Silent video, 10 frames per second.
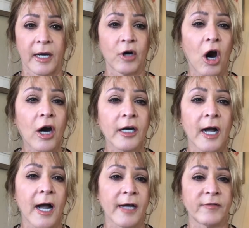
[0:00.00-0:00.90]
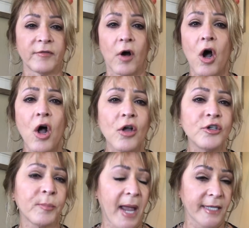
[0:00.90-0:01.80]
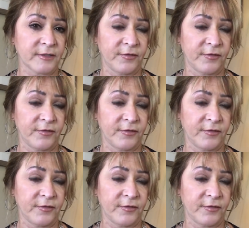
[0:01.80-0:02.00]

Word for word: an archive of all your past